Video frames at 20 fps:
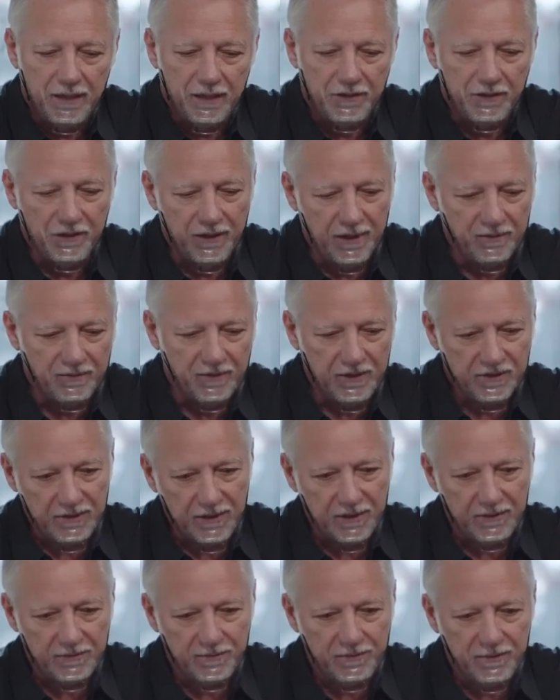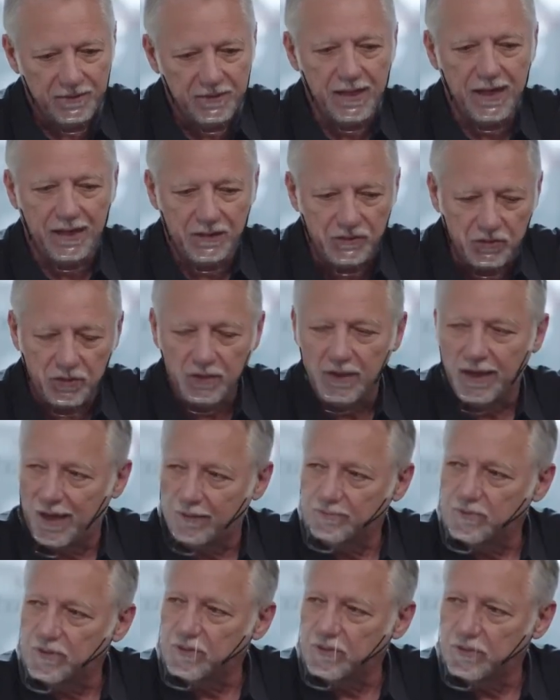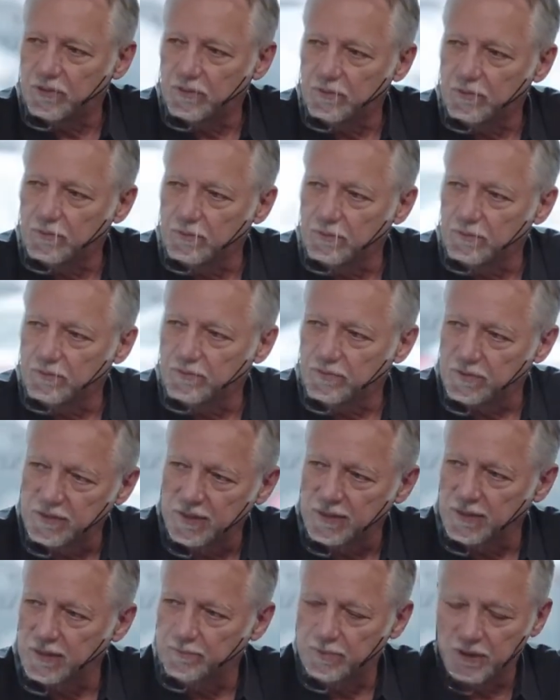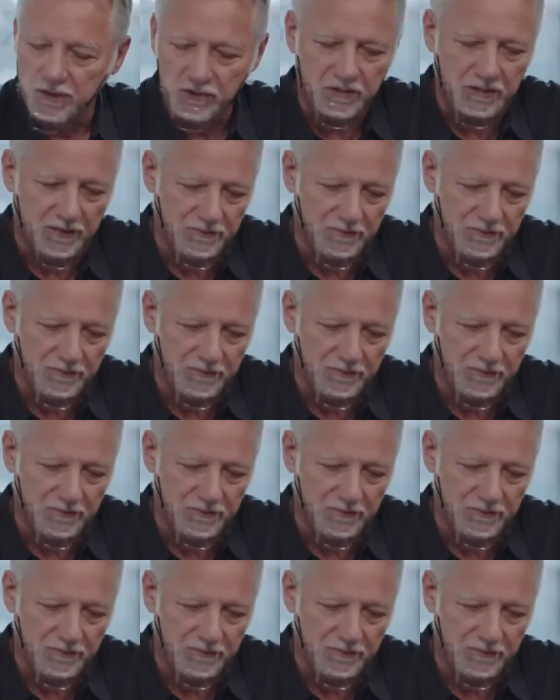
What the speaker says: you have this natural aptitude for taking pictures.